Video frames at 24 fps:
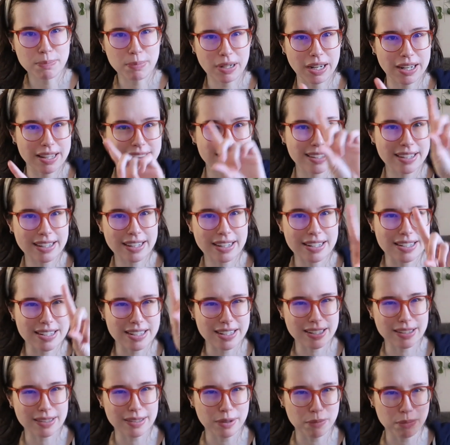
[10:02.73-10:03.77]
but I think I
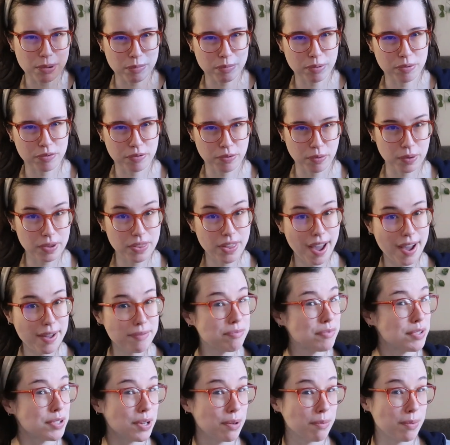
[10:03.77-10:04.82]
did it a little bit before that.
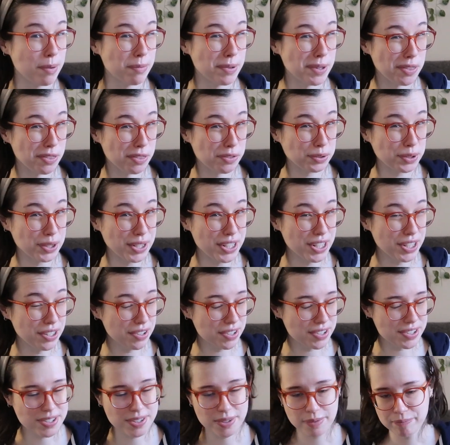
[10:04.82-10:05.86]
So maybe 3
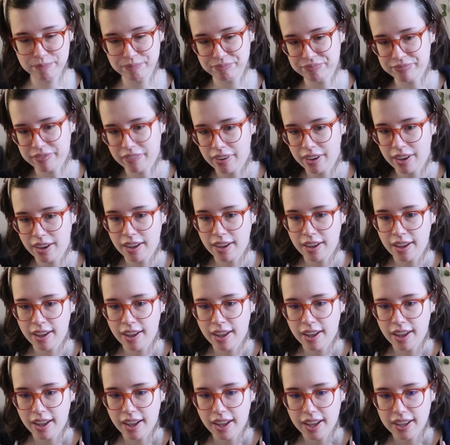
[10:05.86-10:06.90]
years.
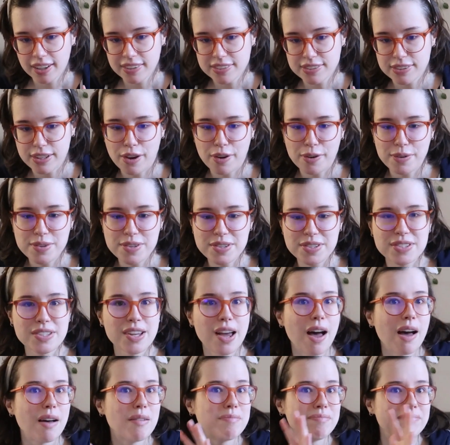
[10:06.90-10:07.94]
So
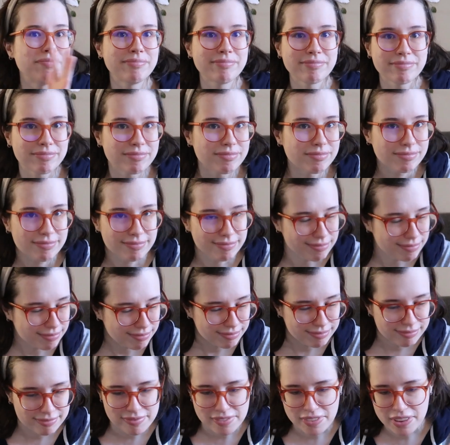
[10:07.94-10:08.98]
some
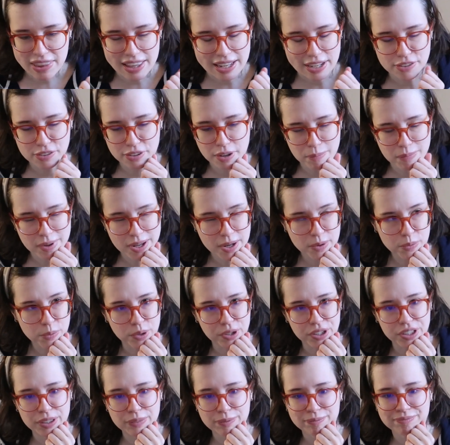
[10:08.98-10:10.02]
things for me
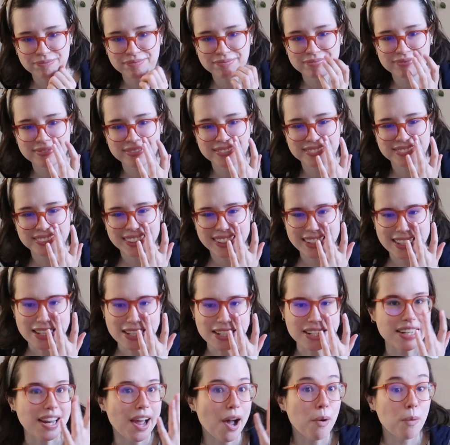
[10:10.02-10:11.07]
were
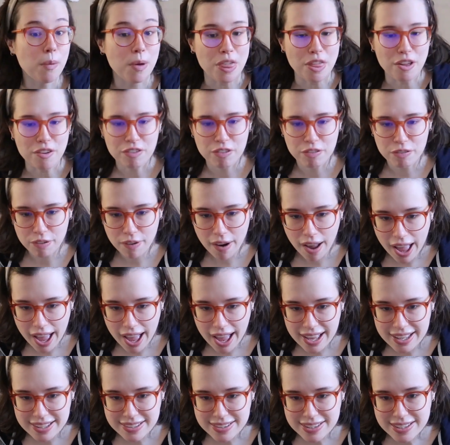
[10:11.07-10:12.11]
eating out with a
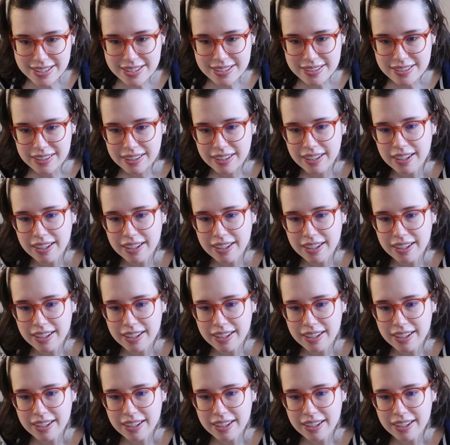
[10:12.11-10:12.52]
friend.